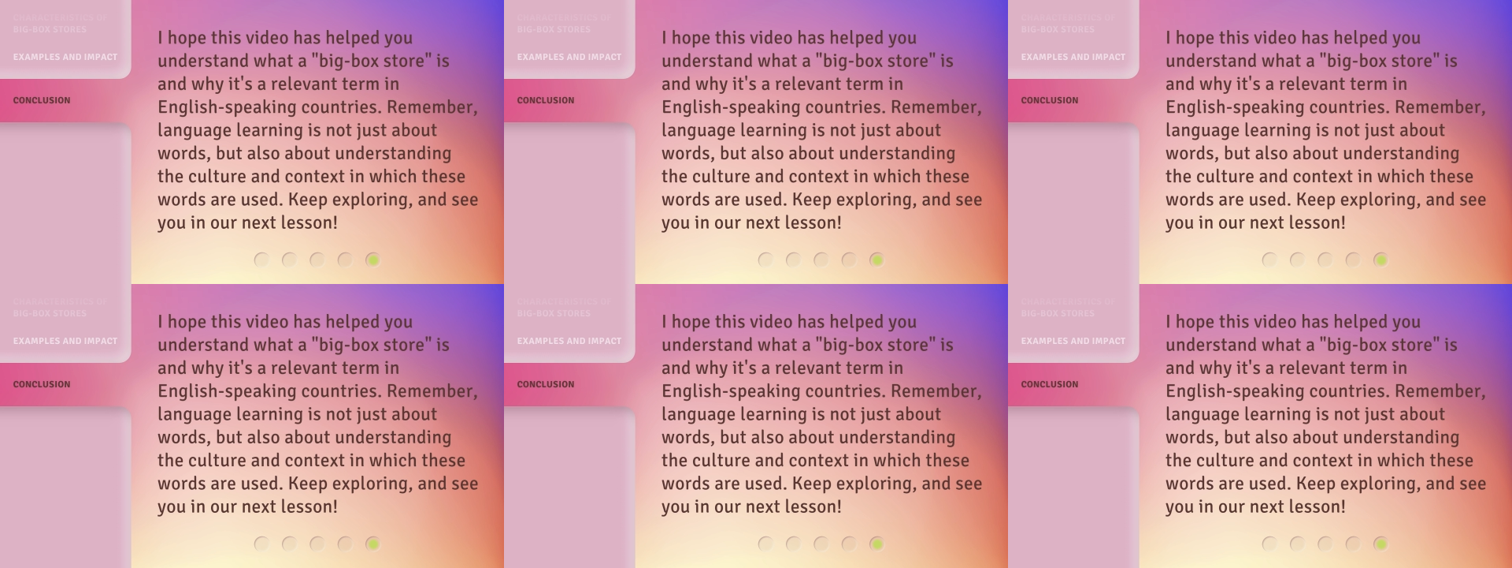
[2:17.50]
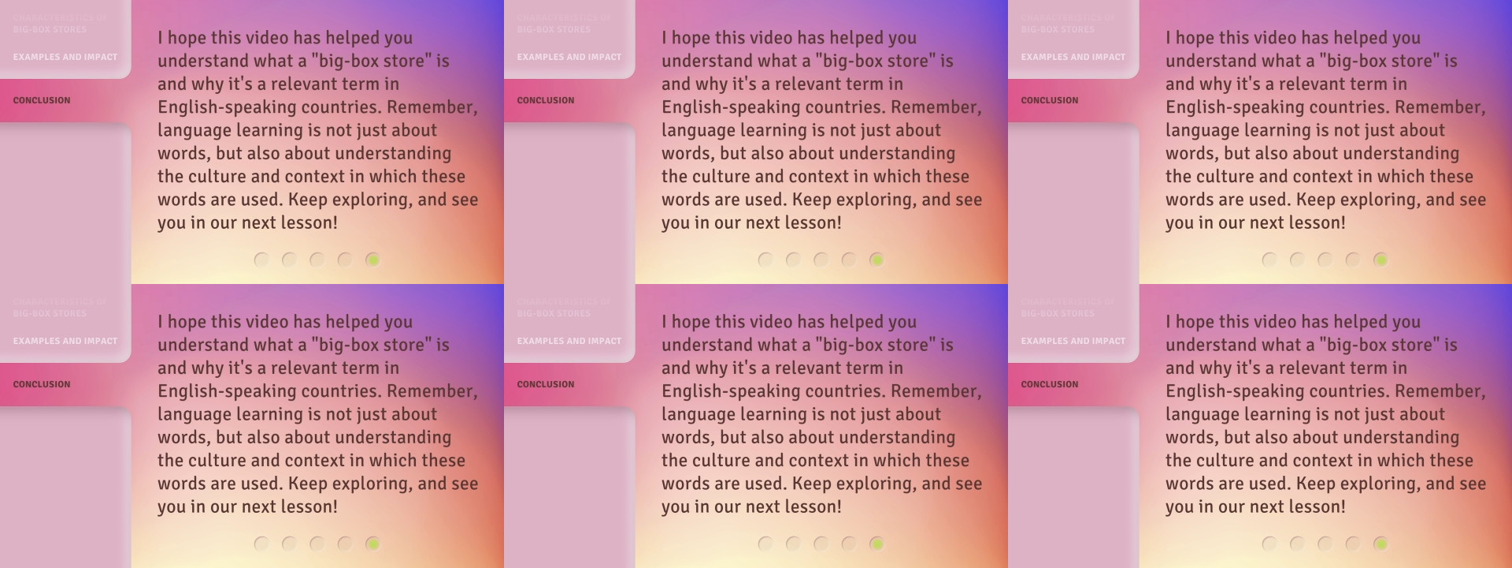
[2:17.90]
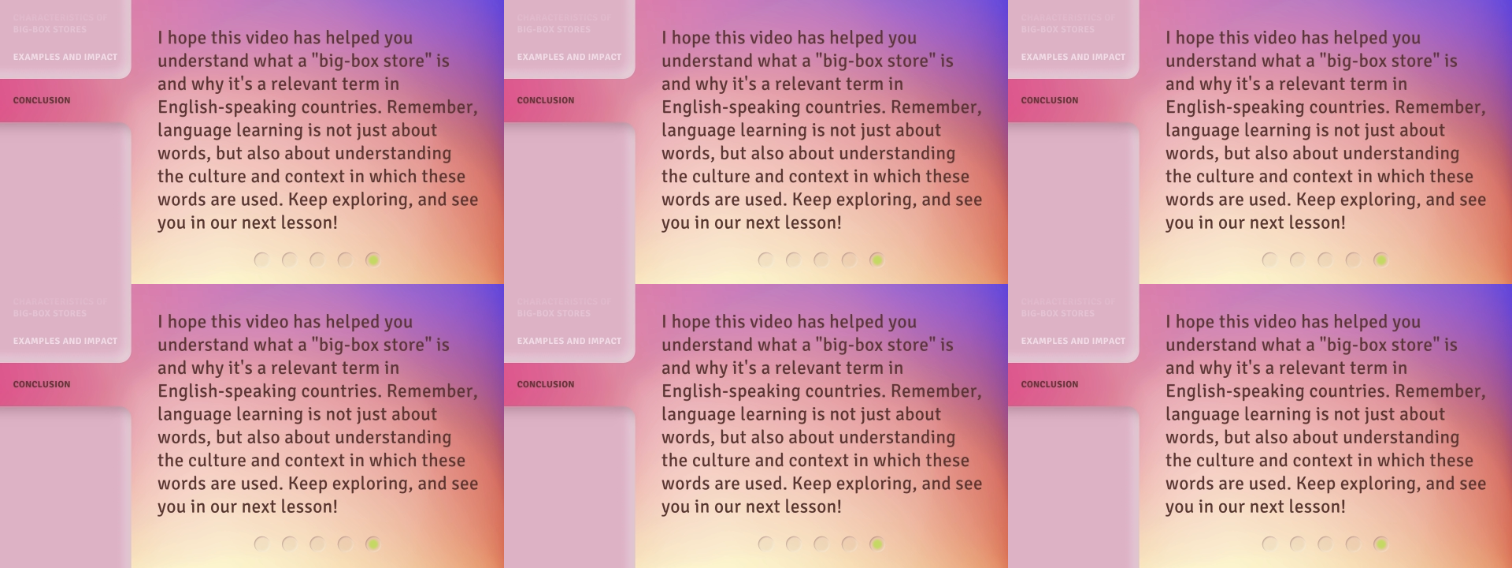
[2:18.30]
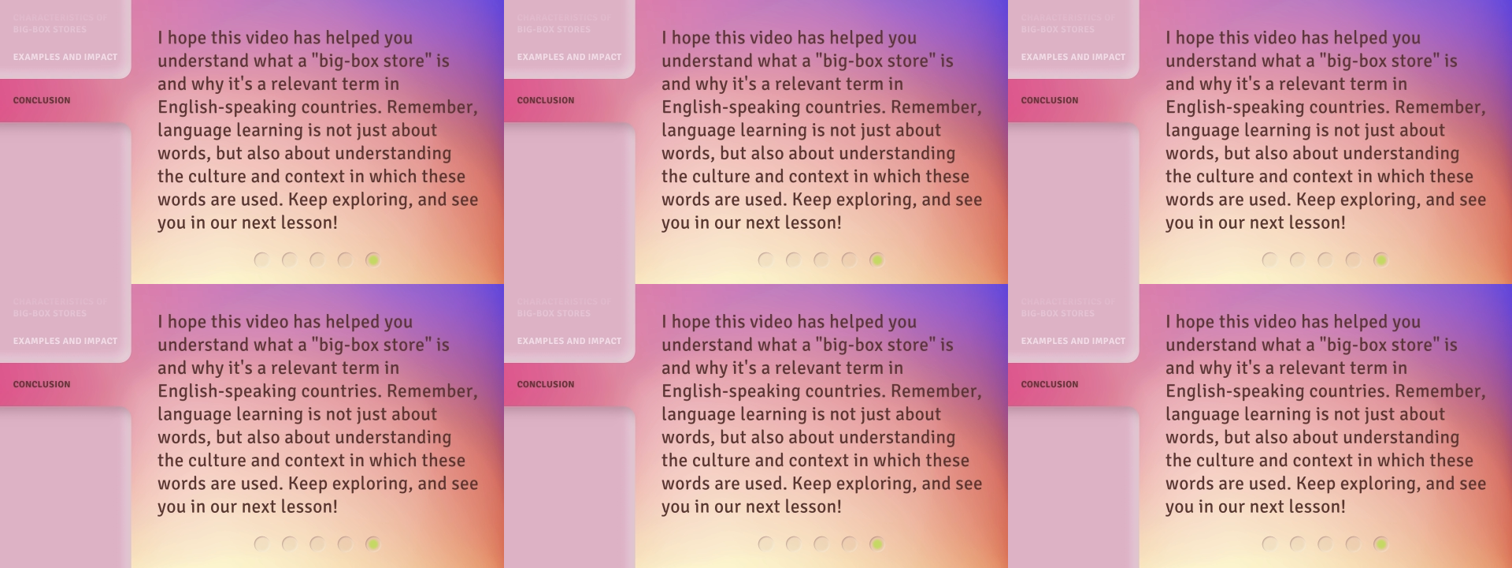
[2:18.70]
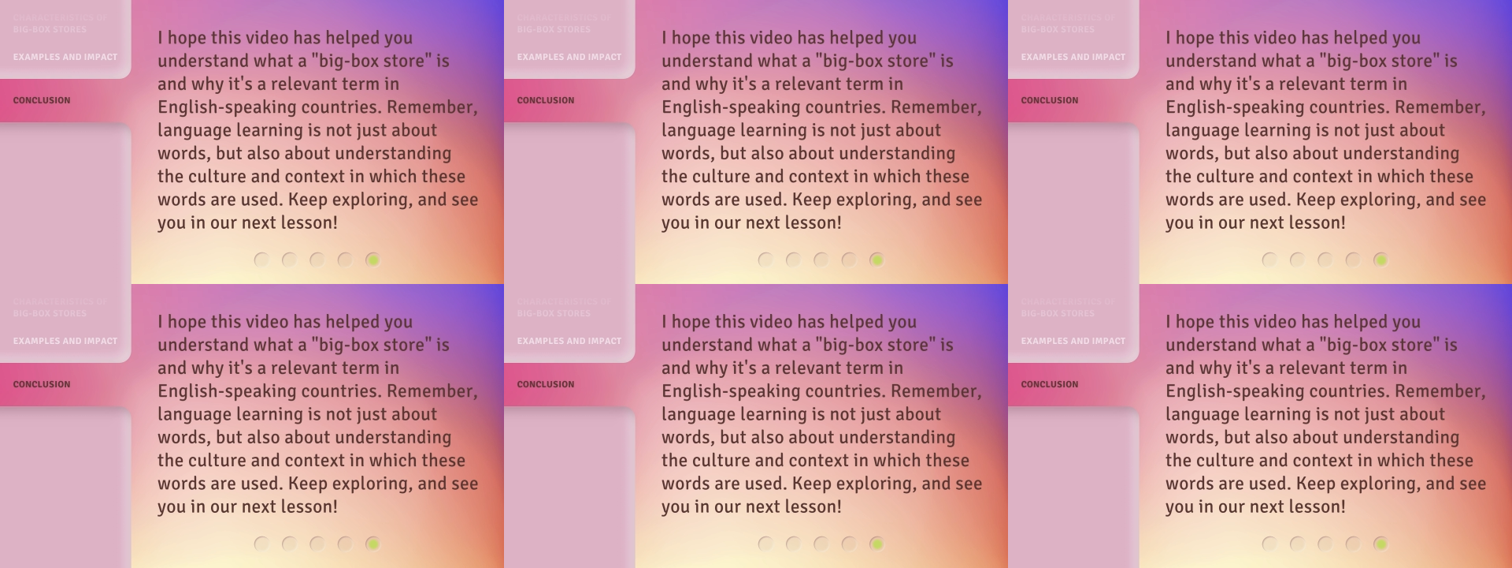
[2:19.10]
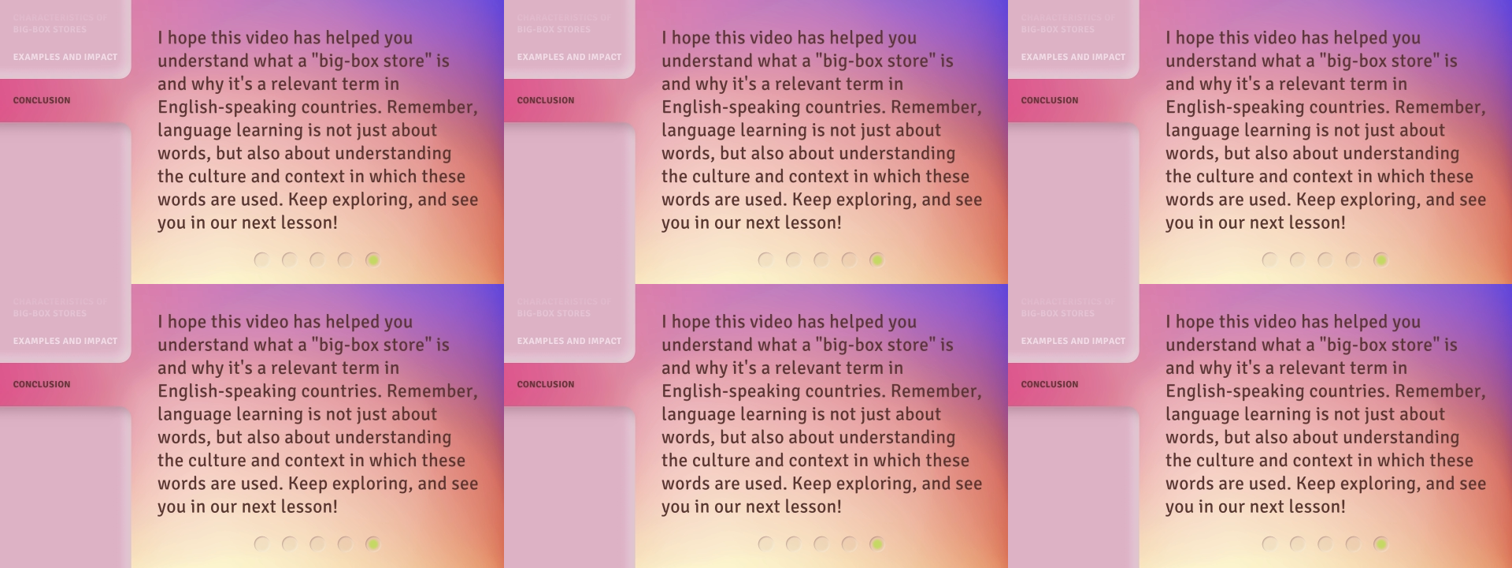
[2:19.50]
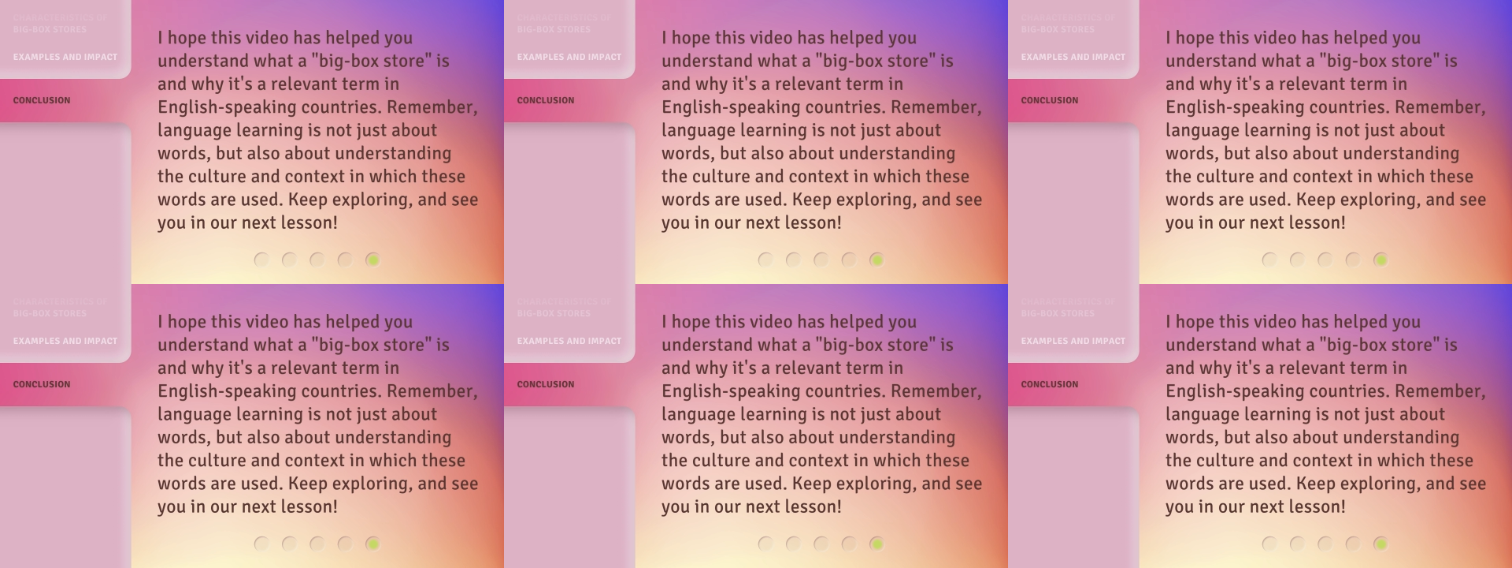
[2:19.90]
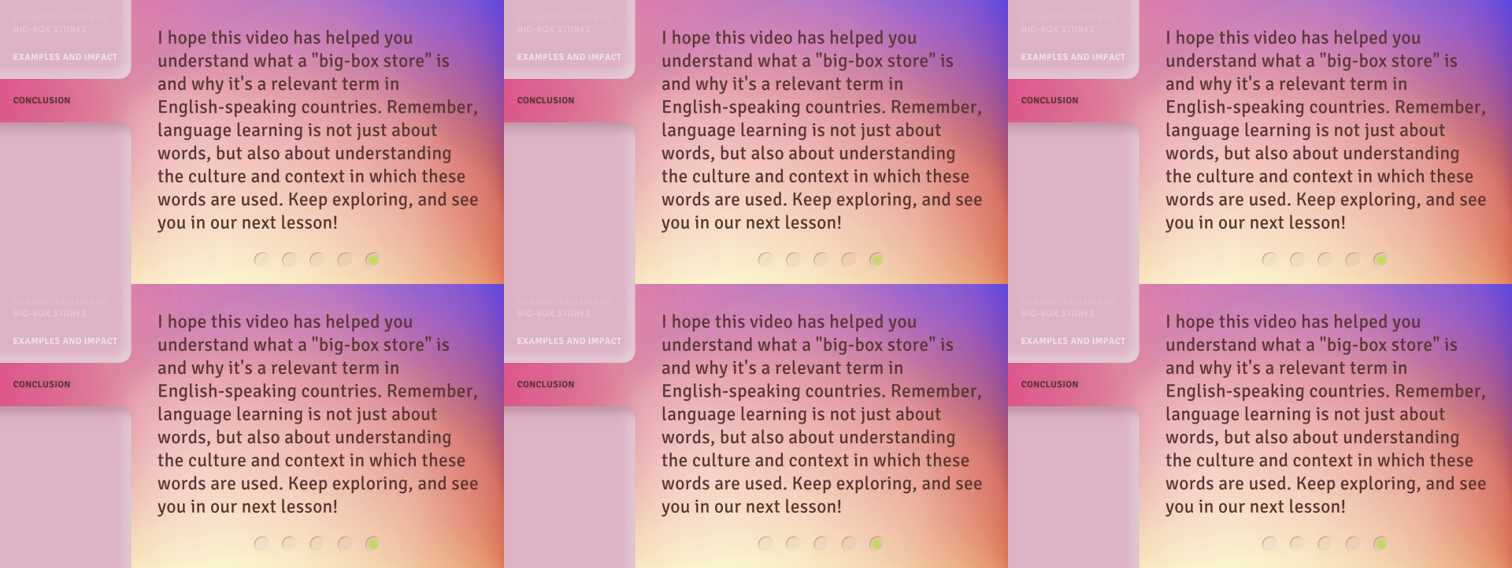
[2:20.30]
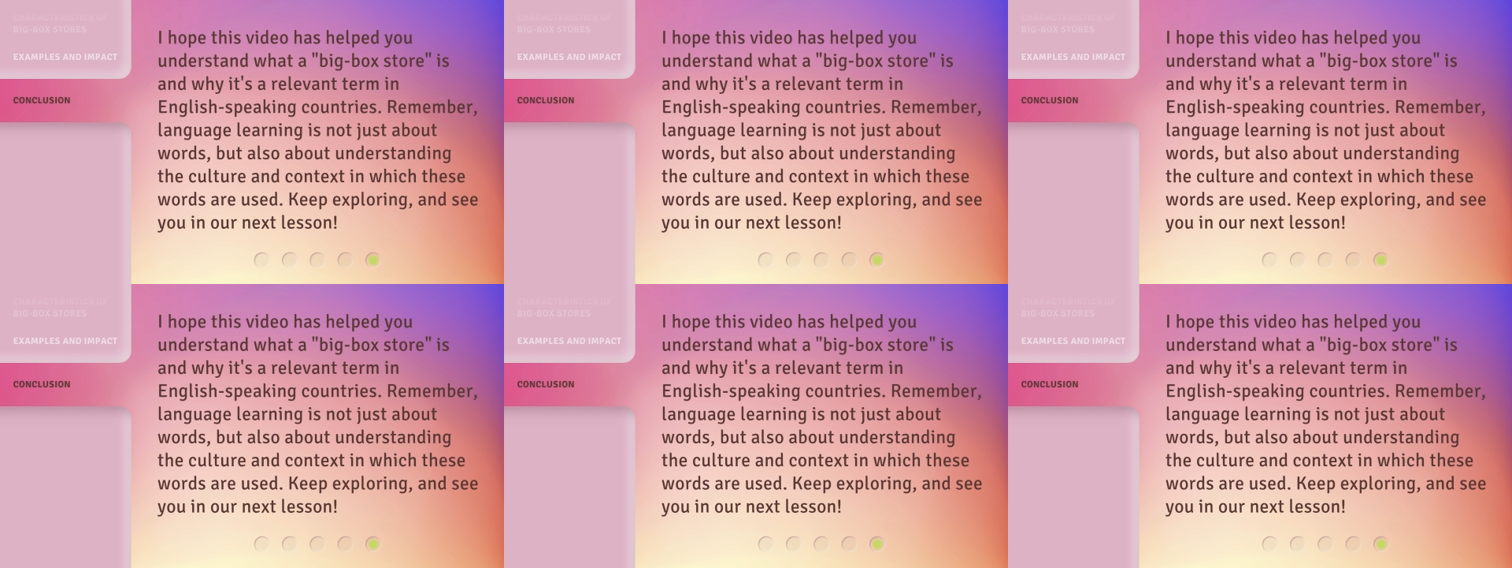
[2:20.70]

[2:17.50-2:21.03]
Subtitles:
Nobody's mouth can be seen.